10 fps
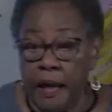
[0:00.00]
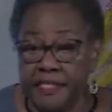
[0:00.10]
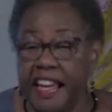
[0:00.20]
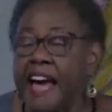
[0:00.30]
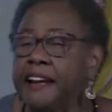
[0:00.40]

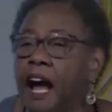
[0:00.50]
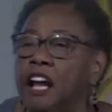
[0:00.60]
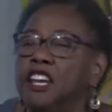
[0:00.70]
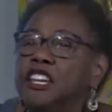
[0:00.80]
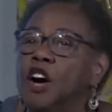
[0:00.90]
That
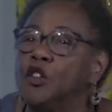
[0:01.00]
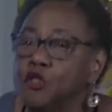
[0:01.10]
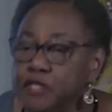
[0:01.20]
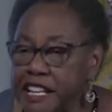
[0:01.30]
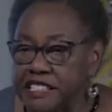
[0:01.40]

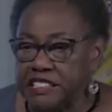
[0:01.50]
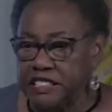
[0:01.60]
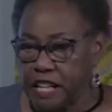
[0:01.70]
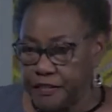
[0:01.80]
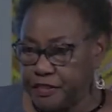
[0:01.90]
alone is
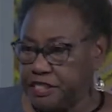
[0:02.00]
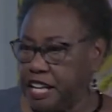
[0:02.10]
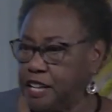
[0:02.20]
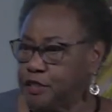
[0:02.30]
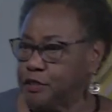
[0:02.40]
enough to
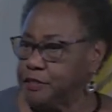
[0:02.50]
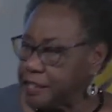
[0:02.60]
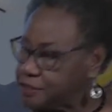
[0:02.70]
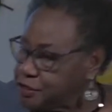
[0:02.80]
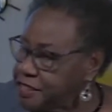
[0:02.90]
tell you
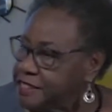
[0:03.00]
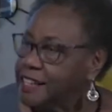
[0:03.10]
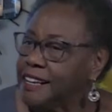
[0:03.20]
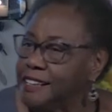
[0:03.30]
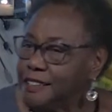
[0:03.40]
that you need
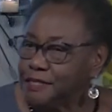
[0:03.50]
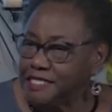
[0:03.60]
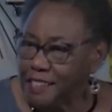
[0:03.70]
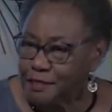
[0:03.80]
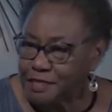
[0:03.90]
to live
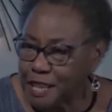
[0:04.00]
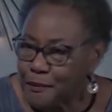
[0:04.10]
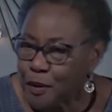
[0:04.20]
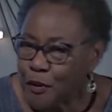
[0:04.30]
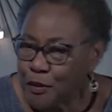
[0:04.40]
and
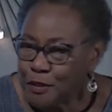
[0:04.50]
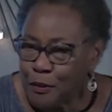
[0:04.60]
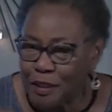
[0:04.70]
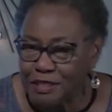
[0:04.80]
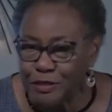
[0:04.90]
accept who and
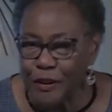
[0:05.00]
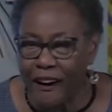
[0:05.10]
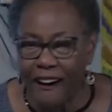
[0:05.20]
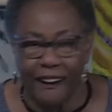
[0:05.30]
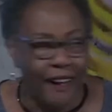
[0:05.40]
what you
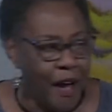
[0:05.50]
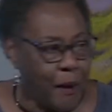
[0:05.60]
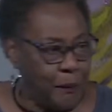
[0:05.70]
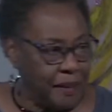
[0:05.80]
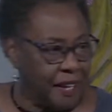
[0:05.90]
are,
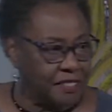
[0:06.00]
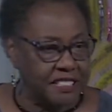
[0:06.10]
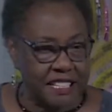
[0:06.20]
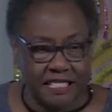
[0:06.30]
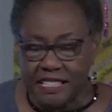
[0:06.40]
because
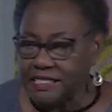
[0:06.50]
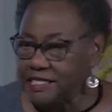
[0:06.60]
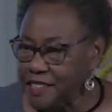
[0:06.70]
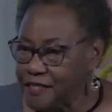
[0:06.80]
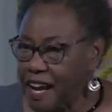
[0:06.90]
this is the
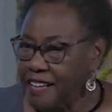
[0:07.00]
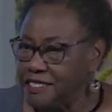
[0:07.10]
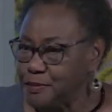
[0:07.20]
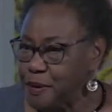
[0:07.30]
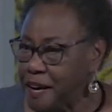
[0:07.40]

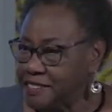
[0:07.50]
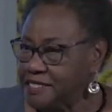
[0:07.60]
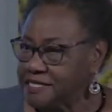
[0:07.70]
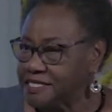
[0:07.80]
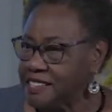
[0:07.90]
divine's
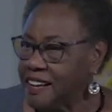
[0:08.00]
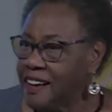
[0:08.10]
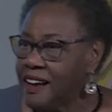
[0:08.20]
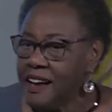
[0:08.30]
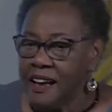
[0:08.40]
presence.
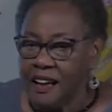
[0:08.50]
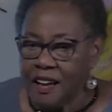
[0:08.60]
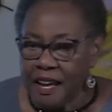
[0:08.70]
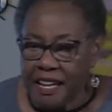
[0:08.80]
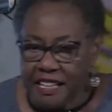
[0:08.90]

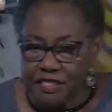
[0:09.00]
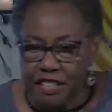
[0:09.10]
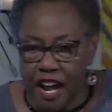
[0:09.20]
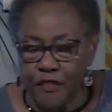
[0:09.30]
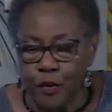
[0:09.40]
Each
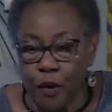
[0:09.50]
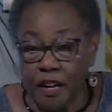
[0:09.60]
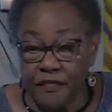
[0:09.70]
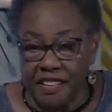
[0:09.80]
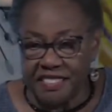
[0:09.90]
and every
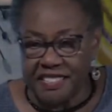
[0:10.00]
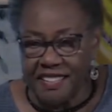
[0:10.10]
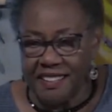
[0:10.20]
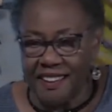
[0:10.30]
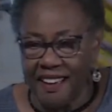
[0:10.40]
one of us
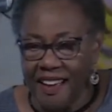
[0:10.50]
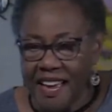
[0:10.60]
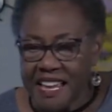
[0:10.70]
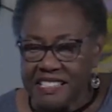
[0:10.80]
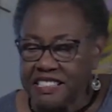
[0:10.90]

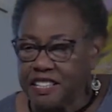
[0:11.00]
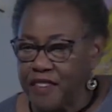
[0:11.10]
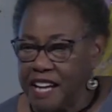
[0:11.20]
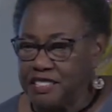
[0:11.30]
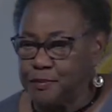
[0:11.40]
is the
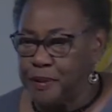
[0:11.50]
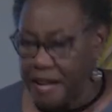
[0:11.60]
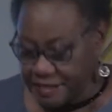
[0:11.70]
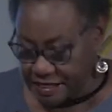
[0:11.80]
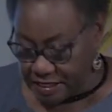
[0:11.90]
divine's
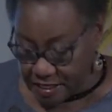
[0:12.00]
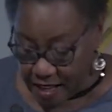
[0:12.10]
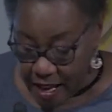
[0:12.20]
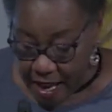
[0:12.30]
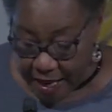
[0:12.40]
presence
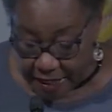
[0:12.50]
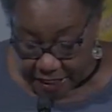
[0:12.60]
in